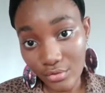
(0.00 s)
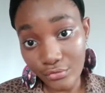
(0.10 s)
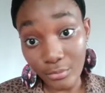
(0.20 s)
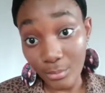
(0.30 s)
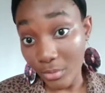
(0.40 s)

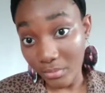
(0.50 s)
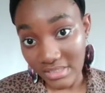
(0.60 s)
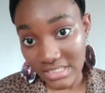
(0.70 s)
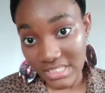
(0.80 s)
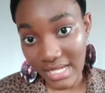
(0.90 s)
from your
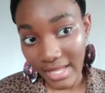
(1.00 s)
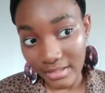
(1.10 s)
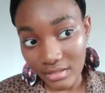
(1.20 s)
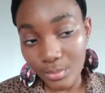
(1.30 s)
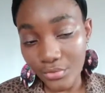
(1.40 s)
body
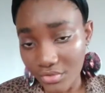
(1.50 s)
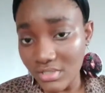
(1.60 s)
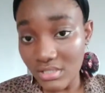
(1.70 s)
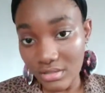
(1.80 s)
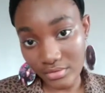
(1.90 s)
and it produces